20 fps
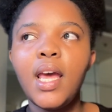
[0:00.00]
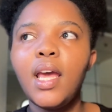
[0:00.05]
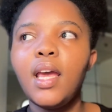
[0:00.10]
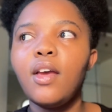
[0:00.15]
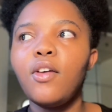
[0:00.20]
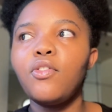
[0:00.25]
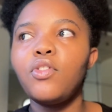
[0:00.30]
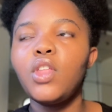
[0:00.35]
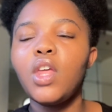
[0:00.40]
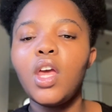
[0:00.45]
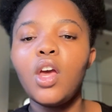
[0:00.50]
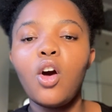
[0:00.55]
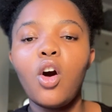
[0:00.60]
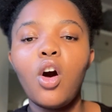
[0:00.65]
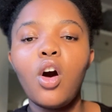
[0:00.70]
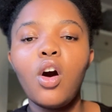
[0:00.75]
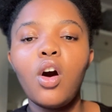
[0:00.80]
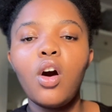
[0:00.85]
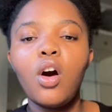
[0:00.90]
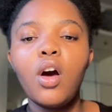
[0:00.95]
If they
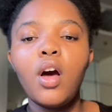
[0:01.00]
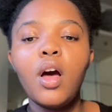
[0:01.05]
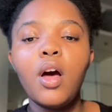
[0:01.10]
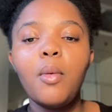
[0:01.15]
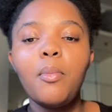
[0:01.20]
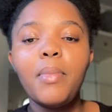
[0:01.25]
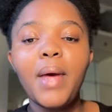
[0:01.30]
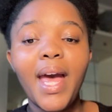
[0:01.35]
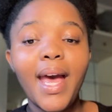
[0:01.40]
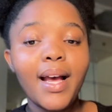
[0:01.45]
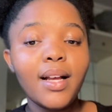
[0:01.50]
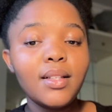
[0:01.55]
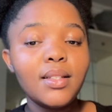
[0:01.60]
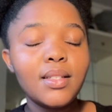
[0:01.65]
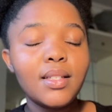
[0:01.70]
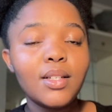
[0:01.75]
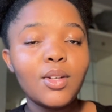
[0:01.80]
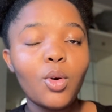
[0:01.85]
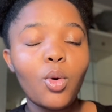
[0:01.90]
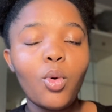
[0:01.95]
are
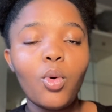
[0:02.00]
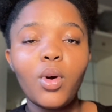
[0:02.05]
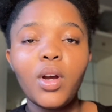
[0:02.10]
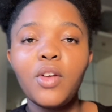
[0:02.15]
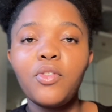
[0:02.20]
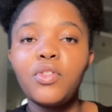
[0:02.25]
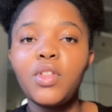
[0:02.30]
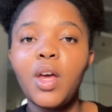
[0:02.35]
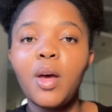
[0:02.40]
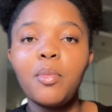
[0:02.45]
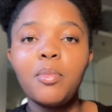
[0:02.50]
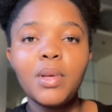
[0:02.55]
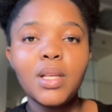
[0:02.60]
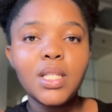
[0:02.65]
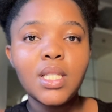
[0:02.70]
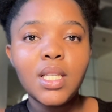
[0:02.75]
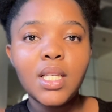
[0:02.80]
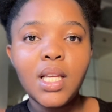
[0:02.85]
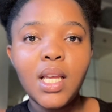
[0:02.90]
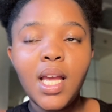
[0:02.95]
packed or if they are
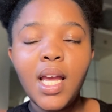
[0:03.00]
busy,